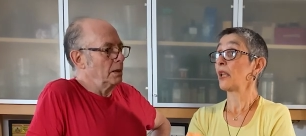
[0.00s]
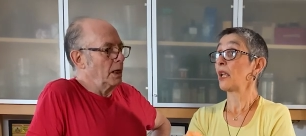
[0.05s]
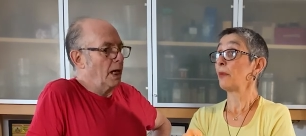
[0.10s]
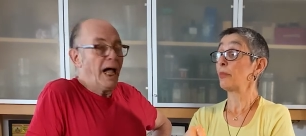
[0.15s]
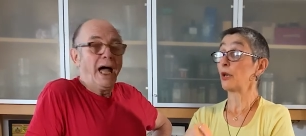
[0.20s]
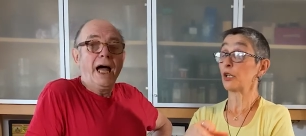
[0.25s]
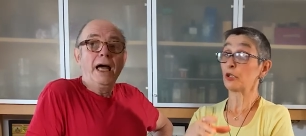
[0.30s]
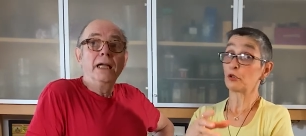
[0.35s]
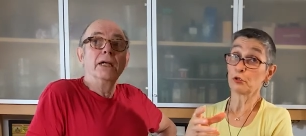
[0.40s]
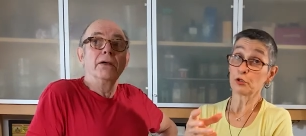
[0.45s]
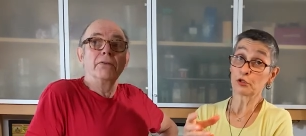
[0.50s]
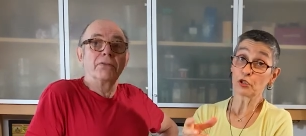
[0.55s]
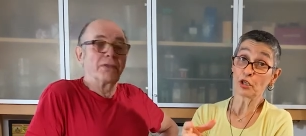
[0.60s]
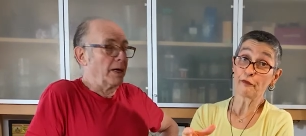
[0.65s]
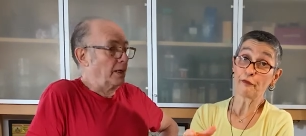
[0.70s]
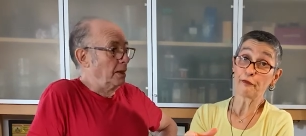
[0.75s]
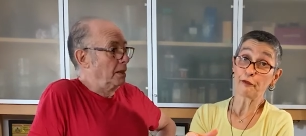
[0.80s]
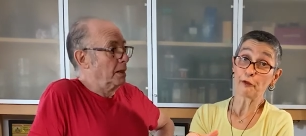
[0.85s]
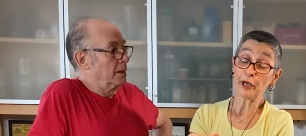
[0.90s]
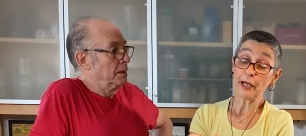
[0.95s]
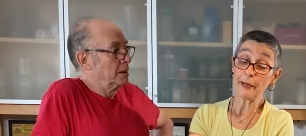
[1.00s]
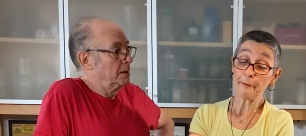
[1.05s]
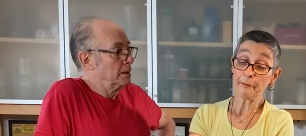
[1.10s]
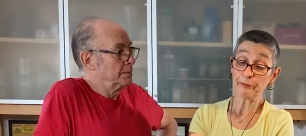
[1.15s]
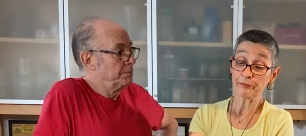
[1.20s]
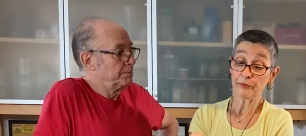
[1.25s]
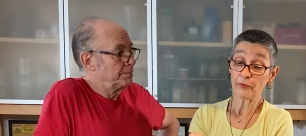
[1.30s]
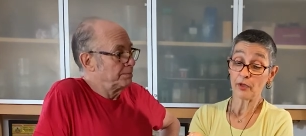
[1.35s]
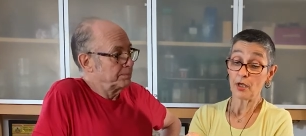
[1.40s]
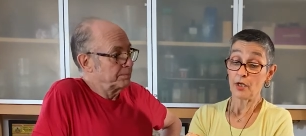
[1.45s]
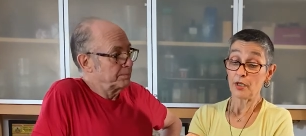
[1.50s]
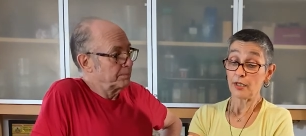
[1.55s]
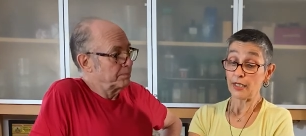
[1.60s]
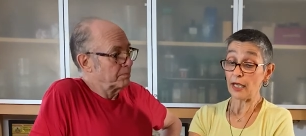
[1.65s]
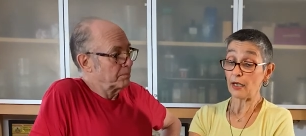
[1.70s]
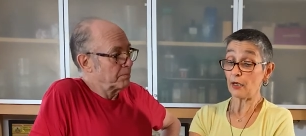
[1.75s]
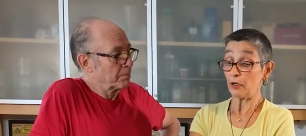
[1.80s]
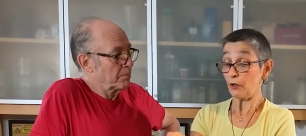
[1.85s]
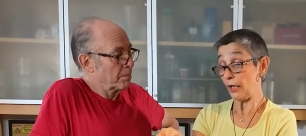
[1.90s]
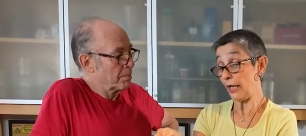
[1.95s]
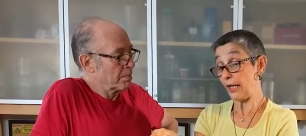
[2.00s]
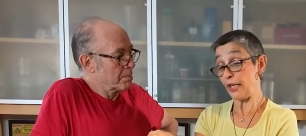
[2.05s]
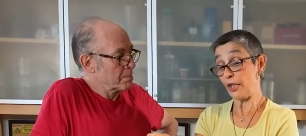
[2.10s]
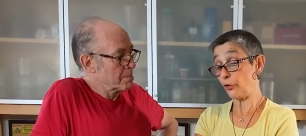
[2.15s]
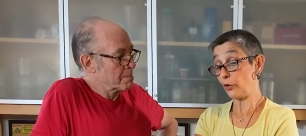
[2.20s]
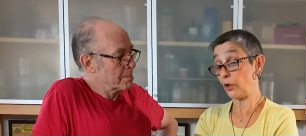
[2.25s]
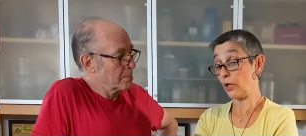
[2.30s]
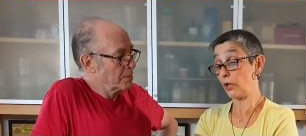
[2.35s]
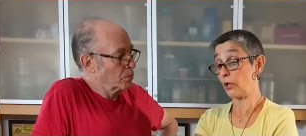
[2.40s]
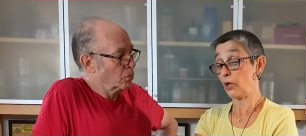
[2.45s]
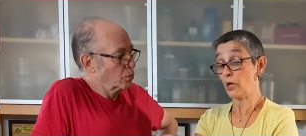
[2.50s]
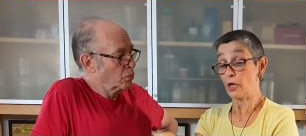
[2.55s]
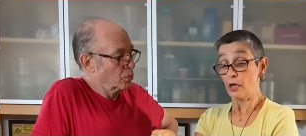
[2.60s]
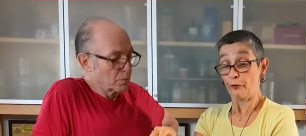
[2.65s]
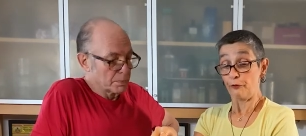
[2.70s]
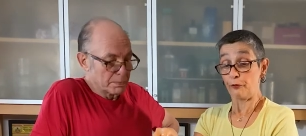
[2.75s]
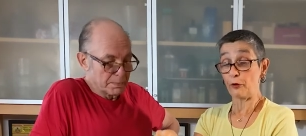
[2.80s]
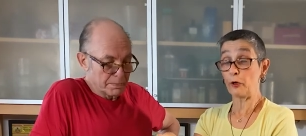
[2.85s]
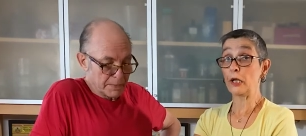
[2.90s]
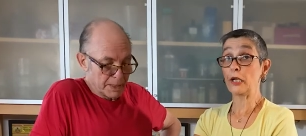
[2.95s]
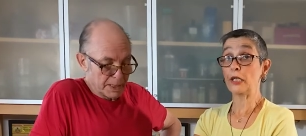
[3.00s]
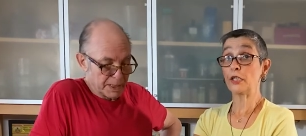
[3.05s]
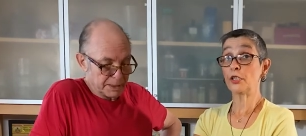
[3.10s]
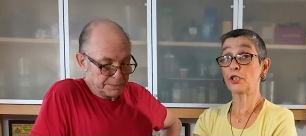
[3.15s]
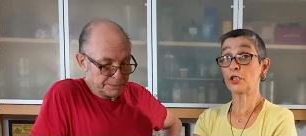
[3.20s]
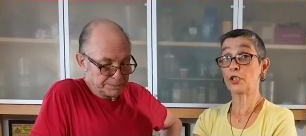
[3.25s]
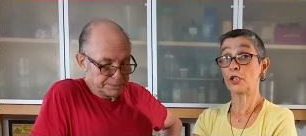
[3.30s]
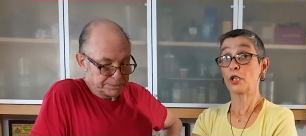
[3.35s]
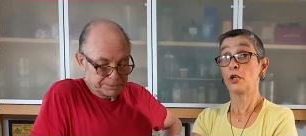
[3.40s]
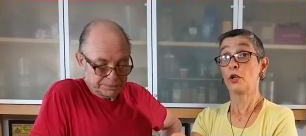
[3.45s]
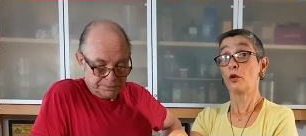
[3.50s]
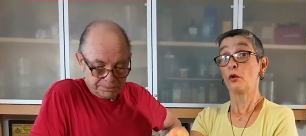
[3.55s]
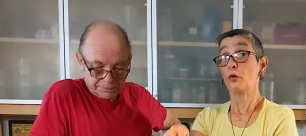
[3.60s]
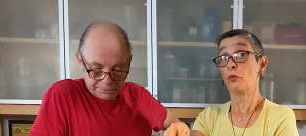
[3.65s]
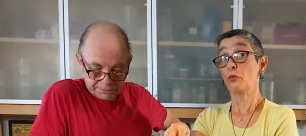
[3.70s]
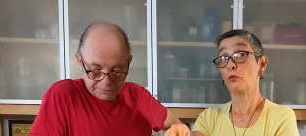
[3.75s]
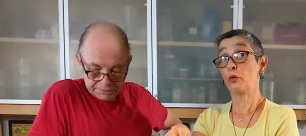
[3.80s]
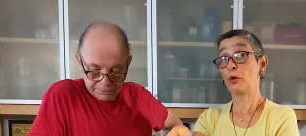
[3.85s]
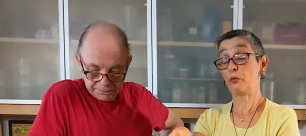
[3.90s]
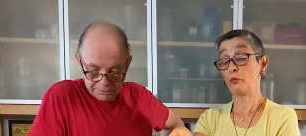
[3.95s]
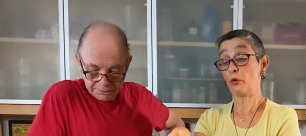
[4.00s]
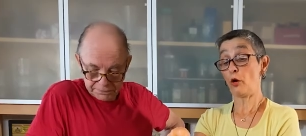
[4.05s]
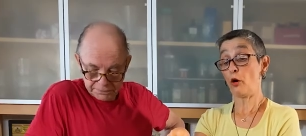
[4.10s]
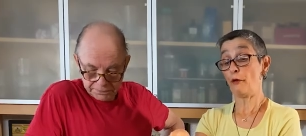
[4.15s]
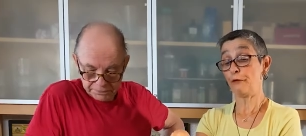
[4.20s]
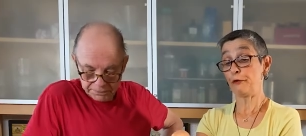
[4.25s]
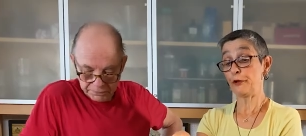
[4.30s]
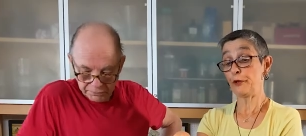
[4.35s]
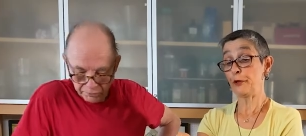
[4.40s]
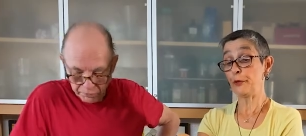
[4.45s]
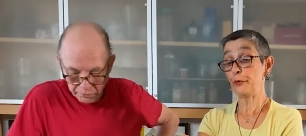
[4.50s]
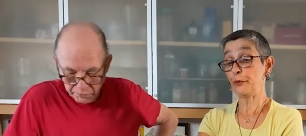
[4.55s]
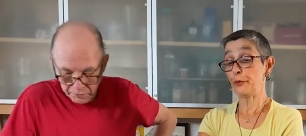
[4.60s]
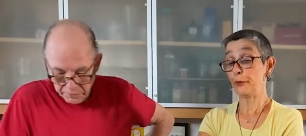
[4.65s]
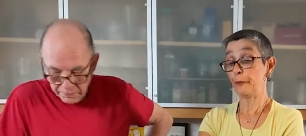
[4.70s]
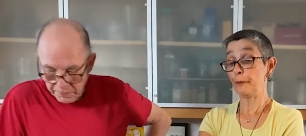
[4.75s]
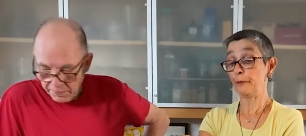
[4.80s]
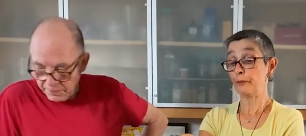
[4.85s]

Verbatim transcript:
Speaker 1: but gluten free. Yeah, anything. For lunch, we often do